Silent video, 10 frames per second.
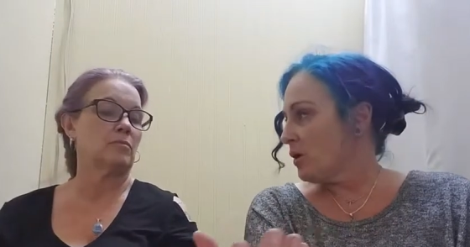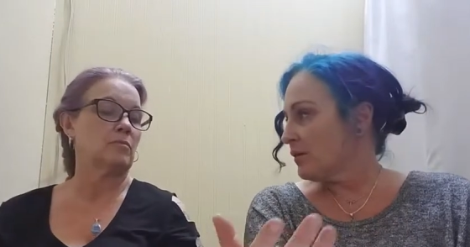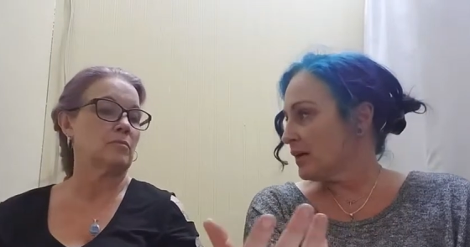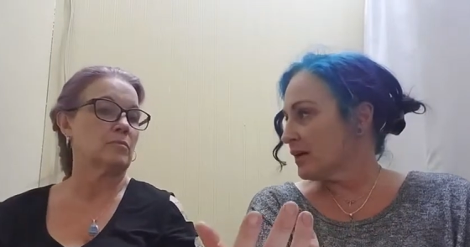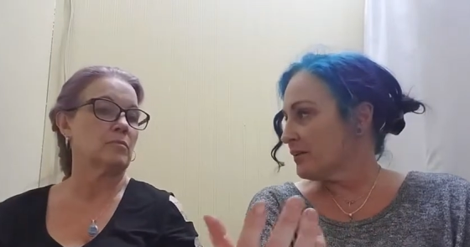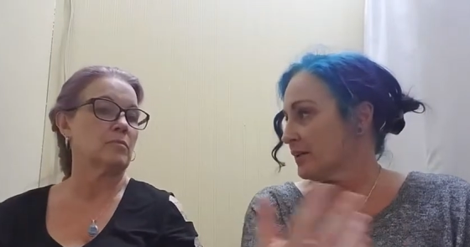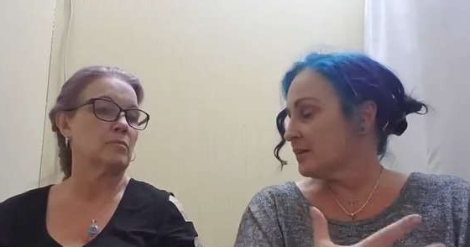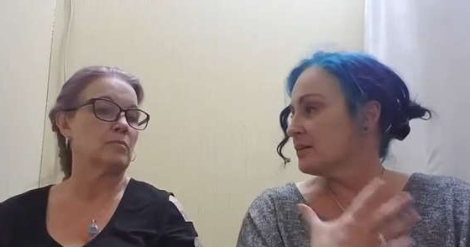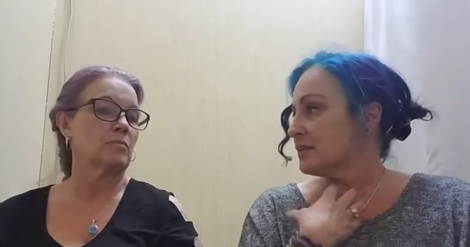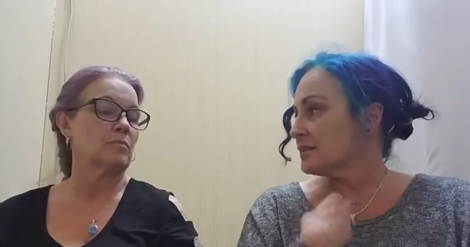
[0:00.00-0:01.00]
Speaker 1: that kind of thing,
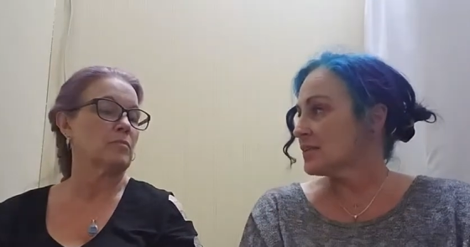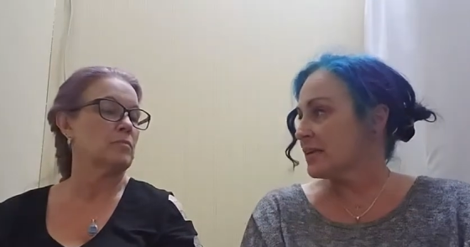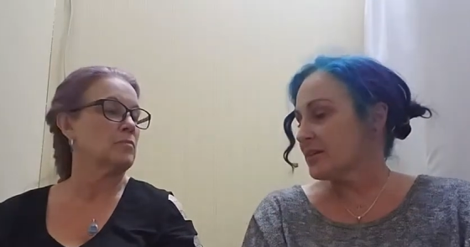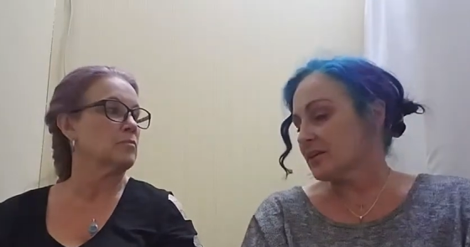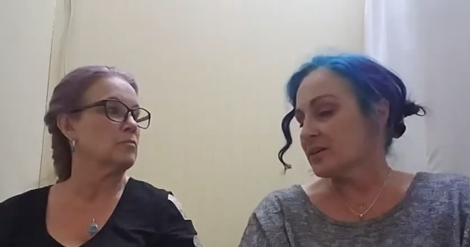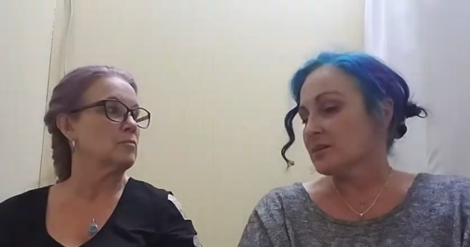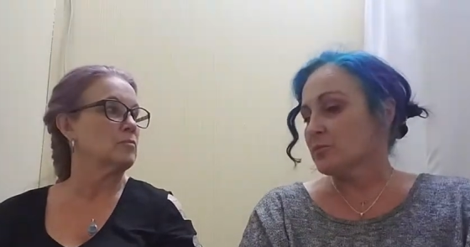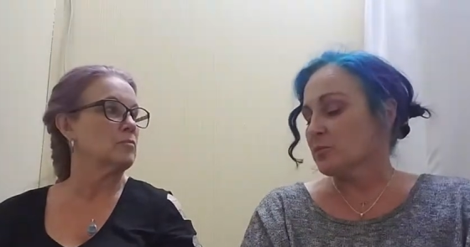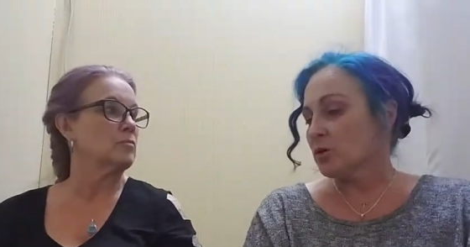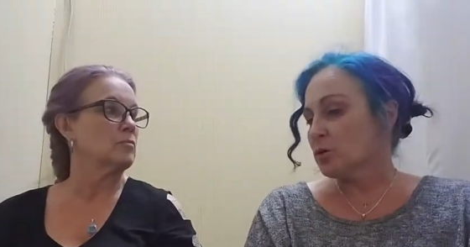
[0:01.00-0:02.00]
that dye their
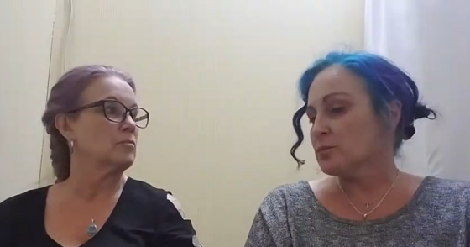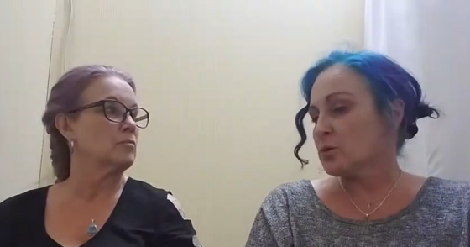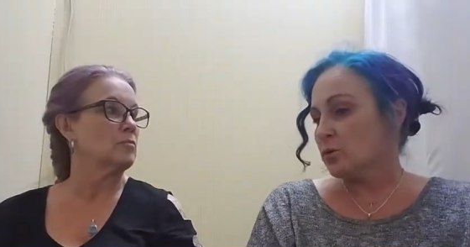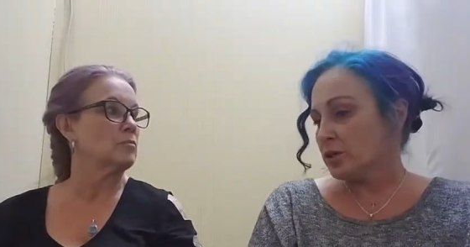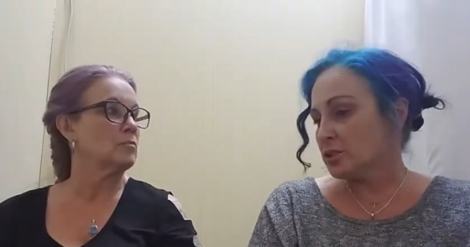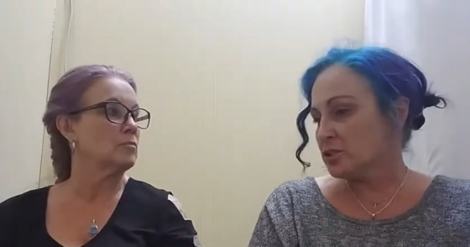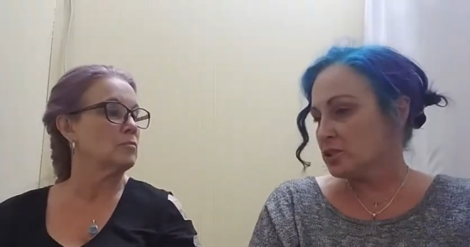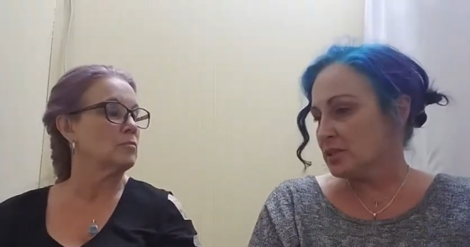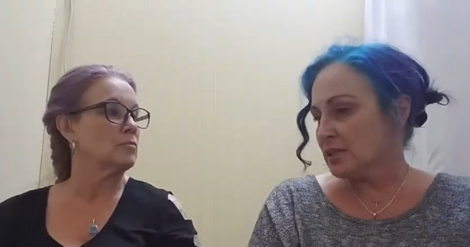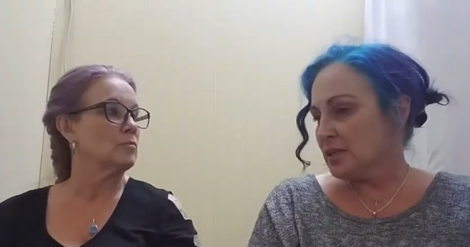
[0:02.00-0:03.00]
robes orange.
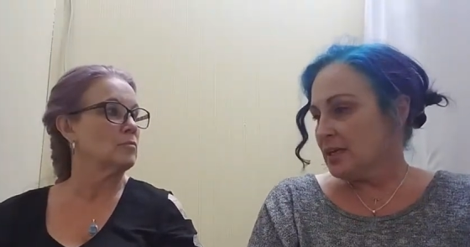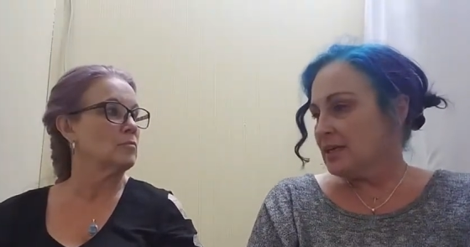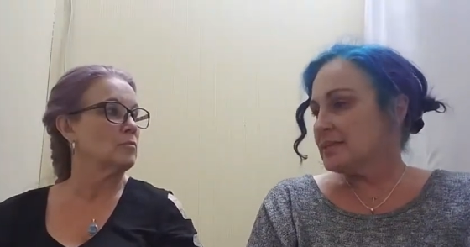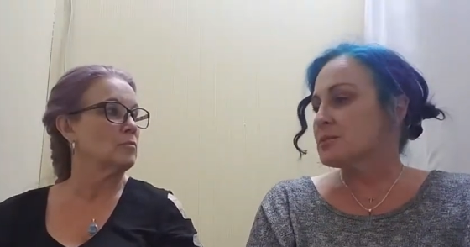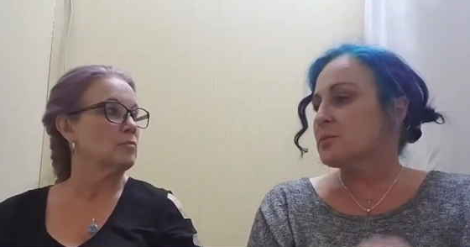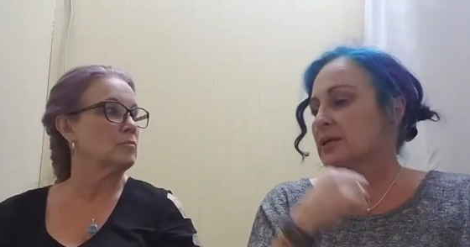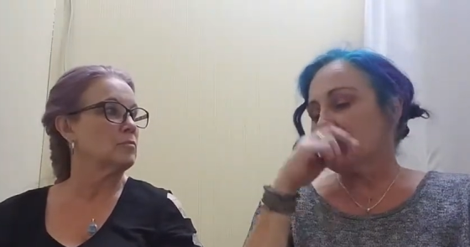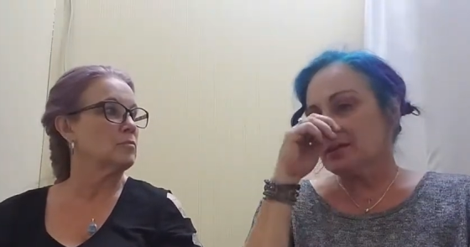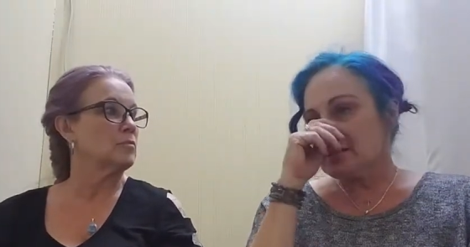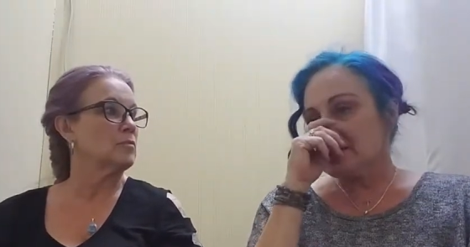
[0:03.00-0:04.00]
It's
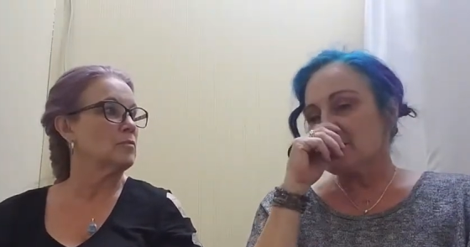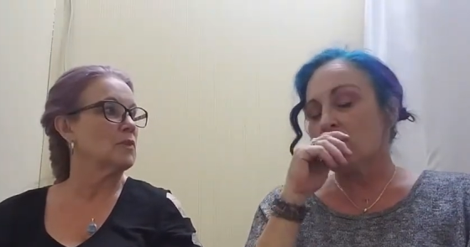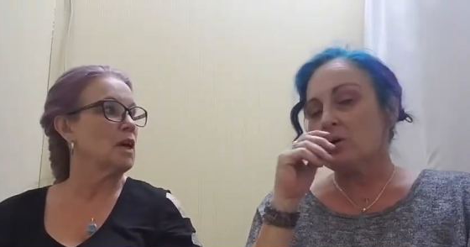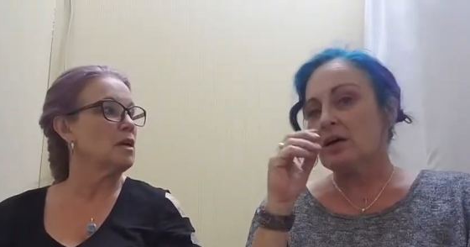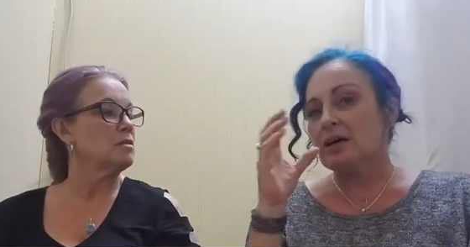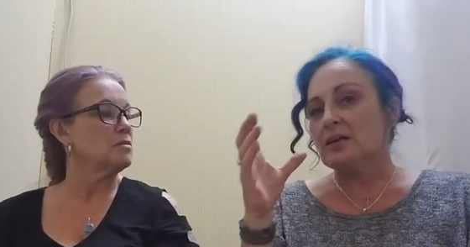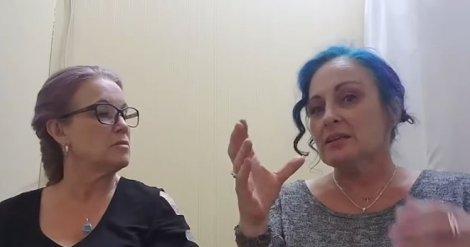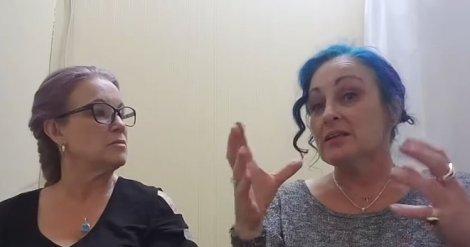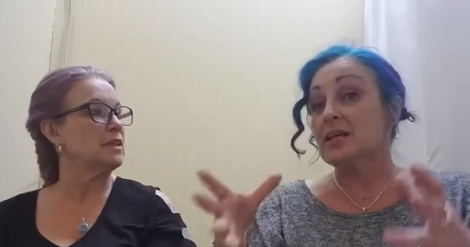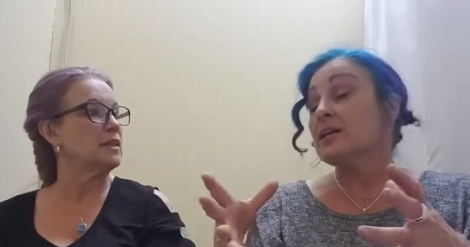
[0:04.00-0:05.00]
because uh, oh, uh,
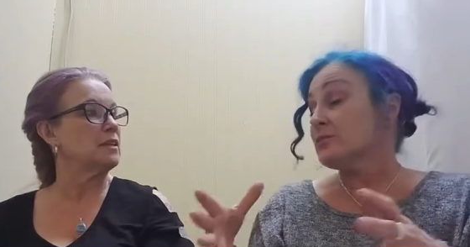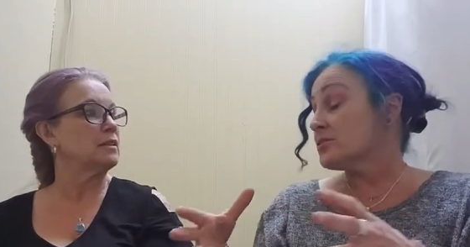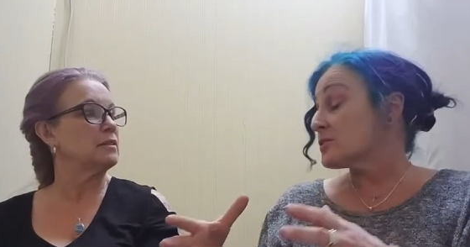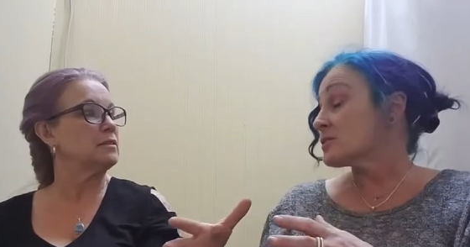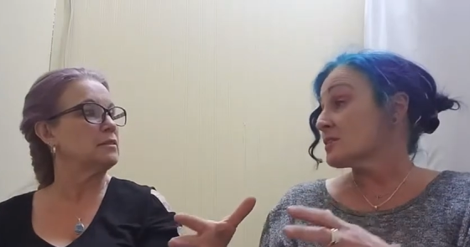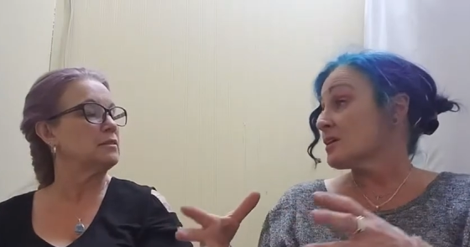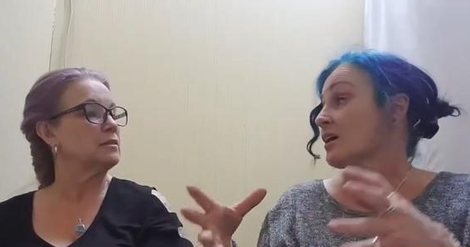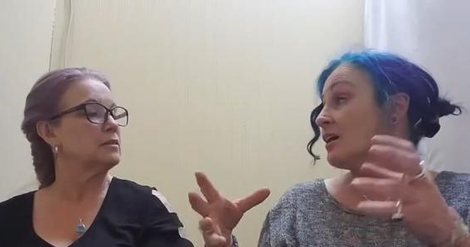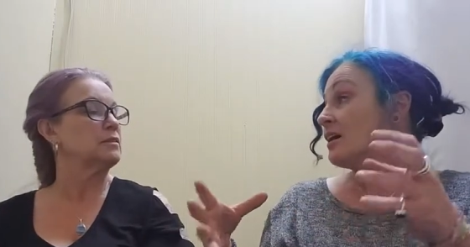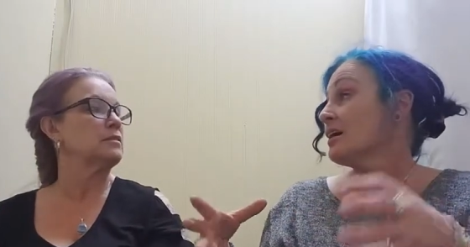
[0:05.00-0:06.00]
leaves. Yeah
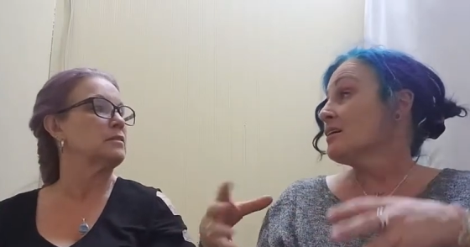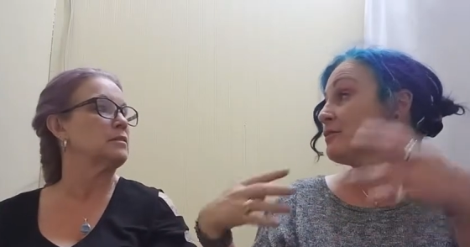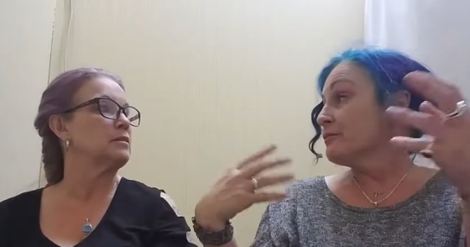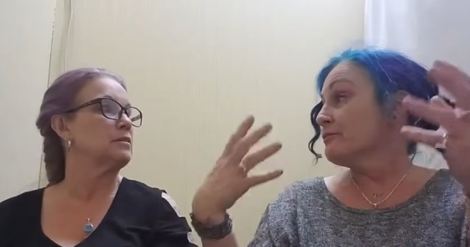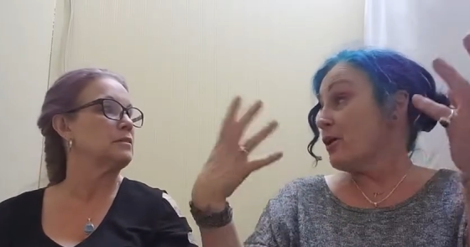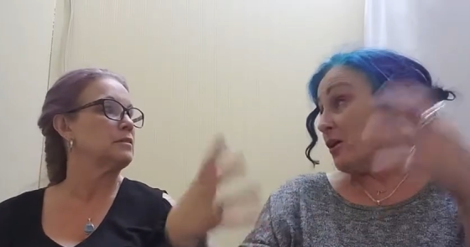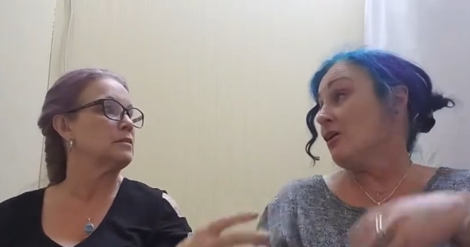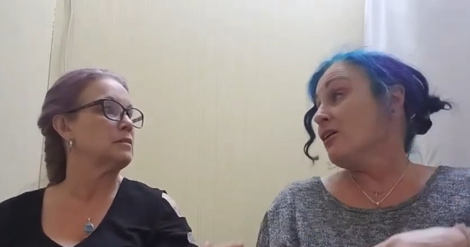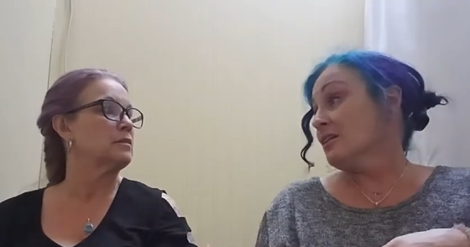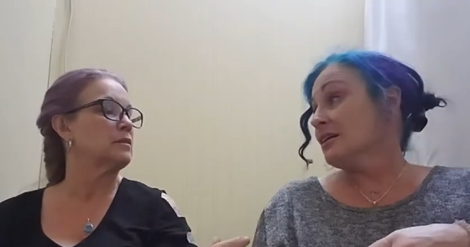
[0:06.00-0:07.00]

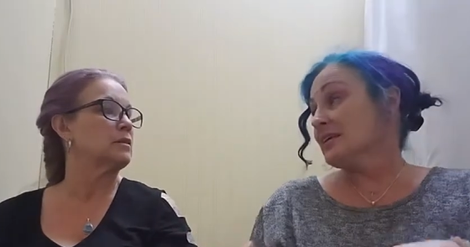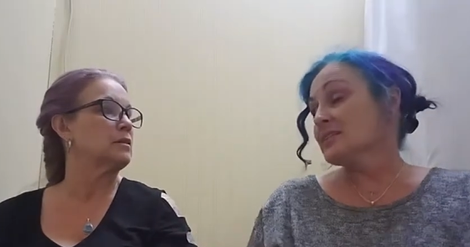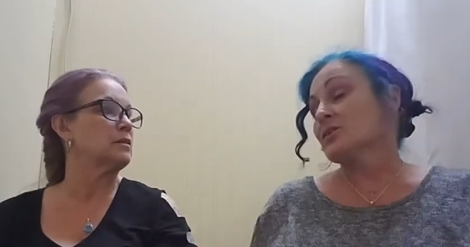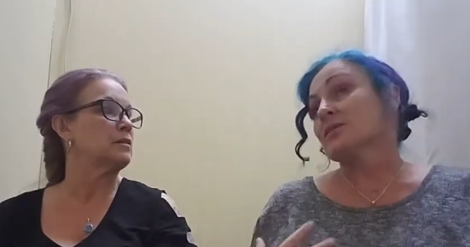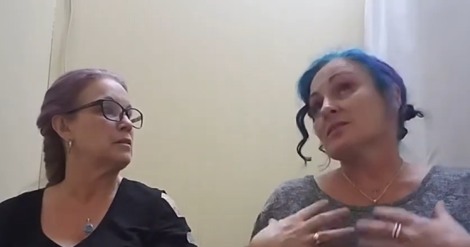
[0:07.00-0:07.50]
fall, and so it's to